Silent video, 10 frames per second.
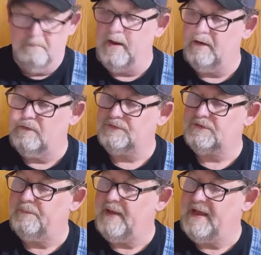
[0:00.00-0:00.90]
Metal
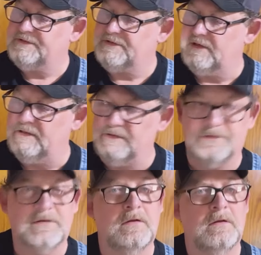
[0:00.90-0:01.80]

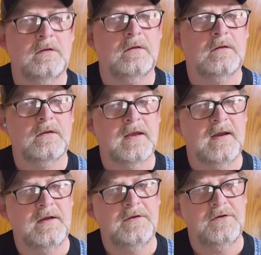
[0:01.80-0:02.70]
spatulas.
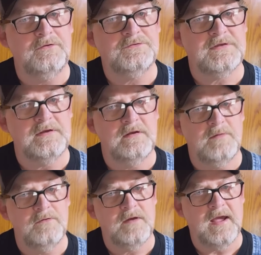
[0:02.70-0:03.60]
Can I use
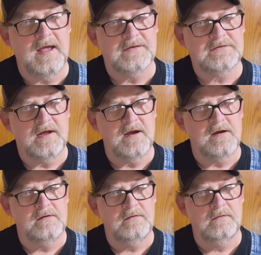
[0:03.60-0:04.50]
them on cast
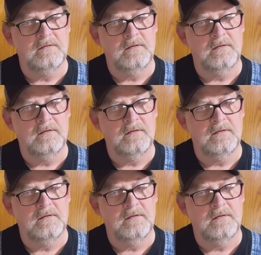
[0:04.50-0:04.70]
iron?